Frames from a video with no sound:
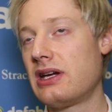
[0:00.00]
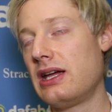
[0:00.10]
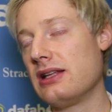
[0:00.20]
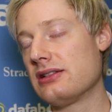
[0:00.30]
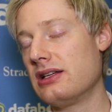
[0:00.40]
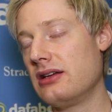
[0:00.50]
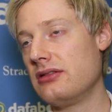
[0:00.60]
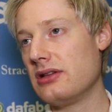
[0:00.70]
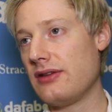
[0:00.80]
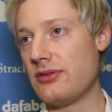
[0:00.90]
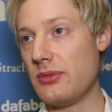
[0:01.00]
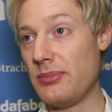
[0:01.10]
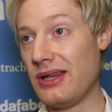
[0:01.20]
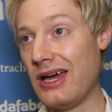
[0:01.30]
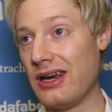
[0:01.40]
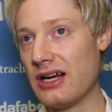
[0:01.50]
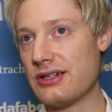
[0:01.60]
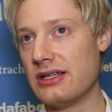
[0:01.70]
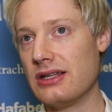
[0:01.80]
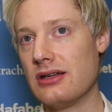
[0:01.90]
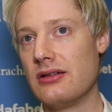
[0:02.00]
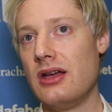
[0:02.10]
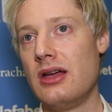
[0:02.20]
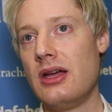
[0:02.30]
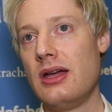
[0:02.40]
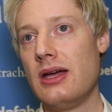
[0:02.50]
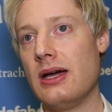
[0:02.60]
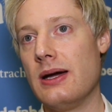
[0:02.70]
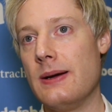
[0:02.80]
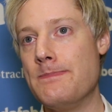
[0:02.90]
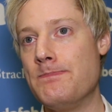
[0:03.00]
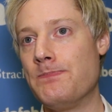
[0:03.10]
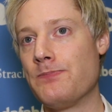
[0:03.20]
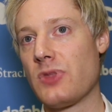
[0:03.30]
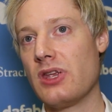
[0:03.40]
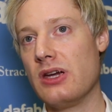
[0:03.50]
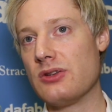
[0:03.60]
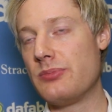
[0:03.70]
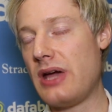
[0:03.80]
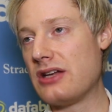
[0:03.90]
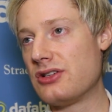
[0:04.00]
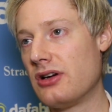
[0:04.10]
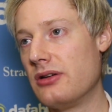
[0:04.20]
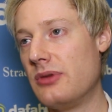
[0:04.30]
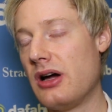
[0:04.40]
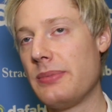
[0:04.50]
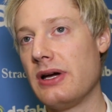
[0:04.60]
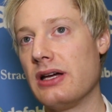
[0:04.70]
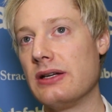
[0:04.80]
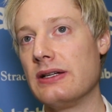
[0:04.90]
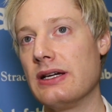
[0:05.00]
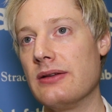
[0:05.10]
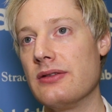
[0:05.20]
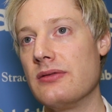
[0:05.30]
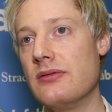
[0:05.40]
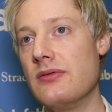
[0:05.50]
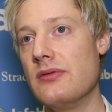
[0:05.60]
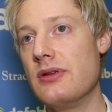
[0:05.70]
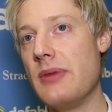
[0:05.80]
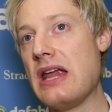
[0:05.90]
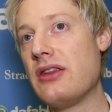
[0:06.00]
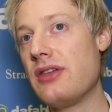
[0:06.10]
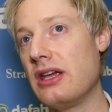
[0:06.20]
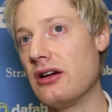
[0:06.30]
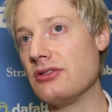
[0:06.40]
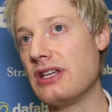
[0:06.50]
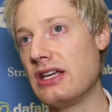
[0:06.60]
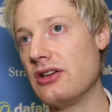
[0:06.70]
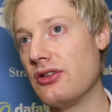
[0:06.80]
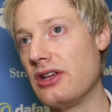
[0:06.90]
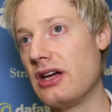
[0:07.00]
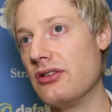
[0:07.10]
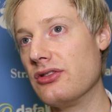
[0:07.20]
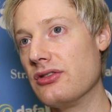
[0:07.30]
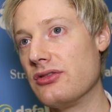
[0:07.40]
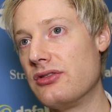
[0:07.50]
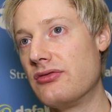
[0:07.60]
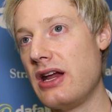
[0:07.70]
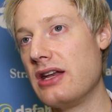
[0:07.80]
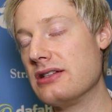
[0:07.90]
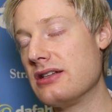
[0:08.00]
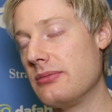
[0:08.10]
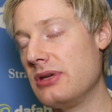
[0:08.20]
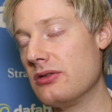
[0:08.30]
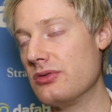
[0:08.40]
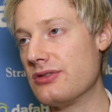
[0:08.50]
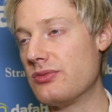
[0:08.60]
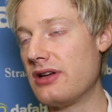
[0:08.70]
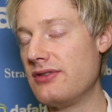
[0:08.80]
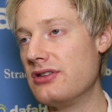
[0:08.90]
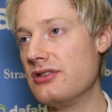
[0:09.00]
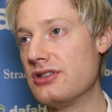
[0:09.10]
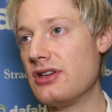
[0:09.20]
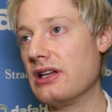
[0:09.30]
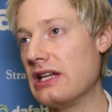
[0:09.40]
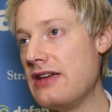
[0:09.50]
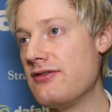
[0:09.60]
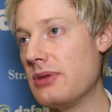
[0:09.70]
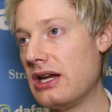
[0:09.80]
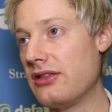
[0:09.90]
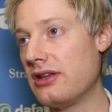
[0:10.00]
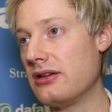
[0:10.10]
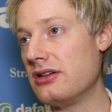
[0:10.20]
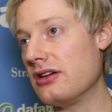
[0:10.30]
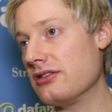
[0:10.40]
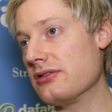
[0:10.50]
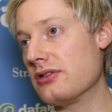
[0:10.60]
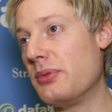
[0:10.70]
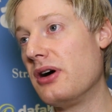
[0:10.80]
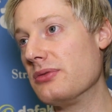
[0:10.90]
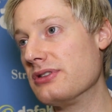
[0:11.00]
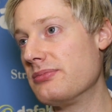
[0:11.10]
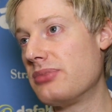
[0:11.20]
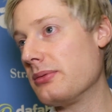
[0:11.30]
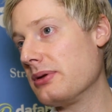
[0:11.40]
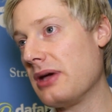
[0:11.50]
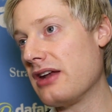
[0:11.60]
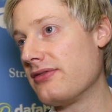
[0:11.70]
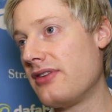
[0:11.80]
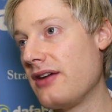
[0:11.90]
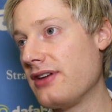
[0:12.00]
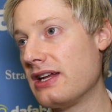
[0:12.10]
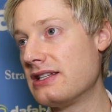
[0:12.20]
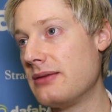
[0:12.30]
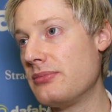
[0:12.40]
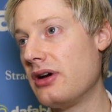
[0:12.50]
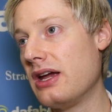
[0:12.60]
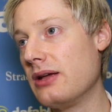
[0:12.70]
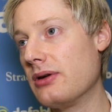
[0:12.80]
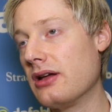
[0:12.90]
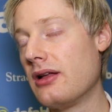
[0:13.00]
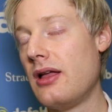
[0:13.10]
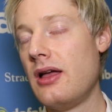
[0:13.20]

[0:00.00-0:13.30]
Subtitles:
carelessly left him a plant, actually, that it was a bad shot on my part. The main thing I was thinking on the red into the middle was, whatever you do, just don't leave him anything. The pot was probably about a 5 out of 10 pot anyway.